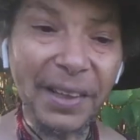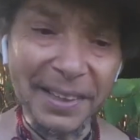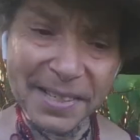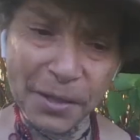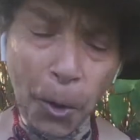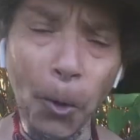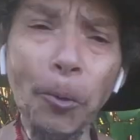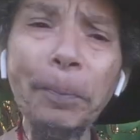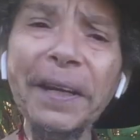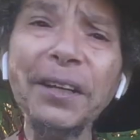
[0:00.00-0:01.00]
is the
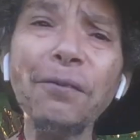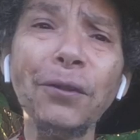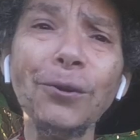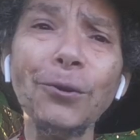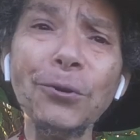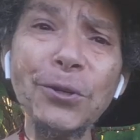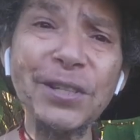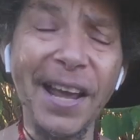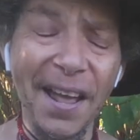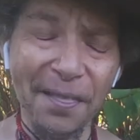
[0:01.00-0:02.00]
opening of the
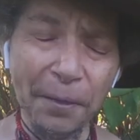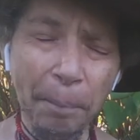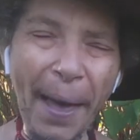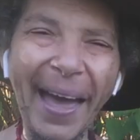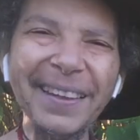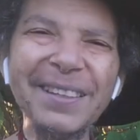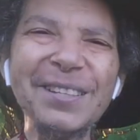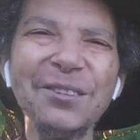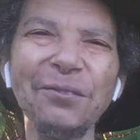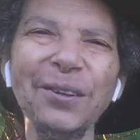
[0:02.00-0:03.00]
lotus, the
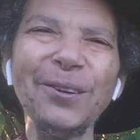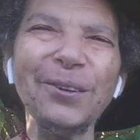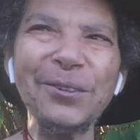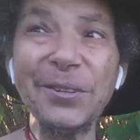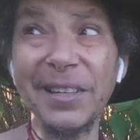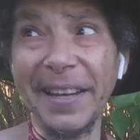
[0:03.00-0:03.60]
petals of the lotus,